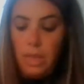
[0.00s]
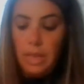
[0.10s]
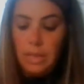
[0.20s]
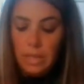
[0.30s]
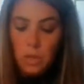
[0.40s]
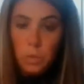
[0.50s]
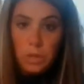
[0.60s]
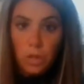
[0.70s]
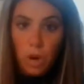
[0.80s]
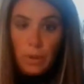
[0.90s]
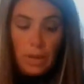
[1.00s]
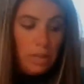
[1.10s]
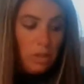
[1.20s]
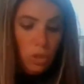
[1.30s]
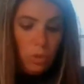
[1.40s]
this is what's going
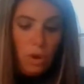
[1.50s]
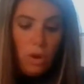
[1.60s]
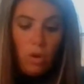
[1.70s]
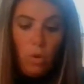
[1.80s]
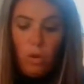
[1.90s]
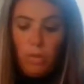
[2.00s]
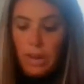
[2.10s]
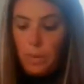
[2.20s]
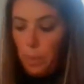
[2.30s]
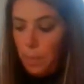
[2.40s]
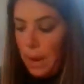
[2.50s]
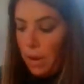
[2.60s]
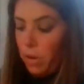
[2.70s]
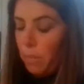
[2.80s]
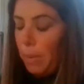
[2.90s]
into our already
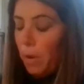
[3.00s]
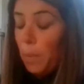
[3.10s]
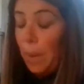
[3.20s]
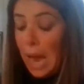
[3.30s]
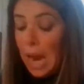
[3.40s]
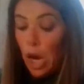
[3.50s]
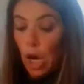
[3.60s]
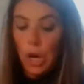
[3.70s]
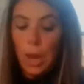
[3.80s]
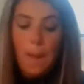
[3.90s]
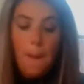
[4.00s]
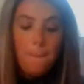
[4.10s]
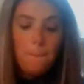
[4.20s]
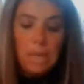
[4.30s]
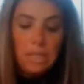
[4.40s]
prepared
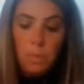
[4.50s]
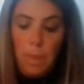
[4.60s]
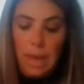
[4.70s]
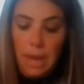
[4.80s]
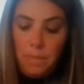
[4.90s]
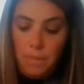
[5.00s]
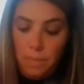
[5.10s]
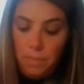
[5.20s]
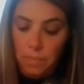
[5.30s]
bundt pan.